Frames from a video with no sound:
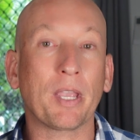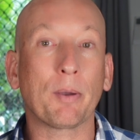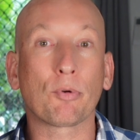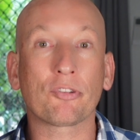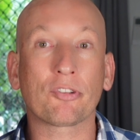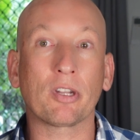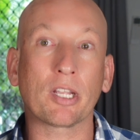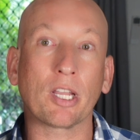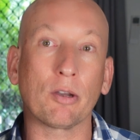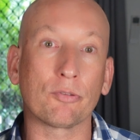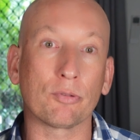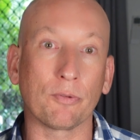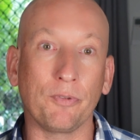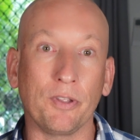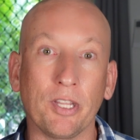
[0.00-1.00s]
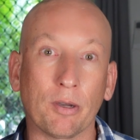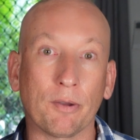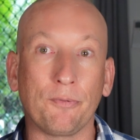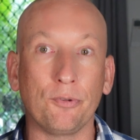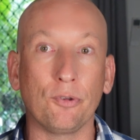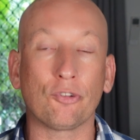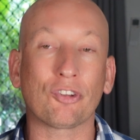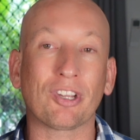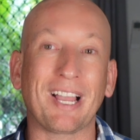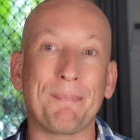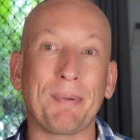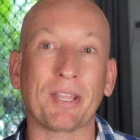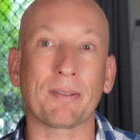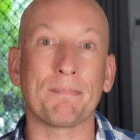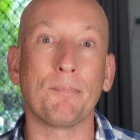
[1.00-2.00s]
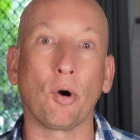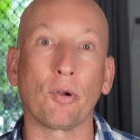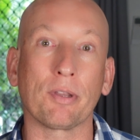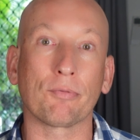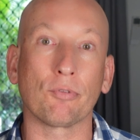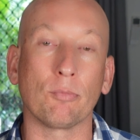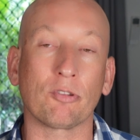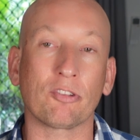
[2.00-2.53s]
And we're also going to go into a video in future about the multi-room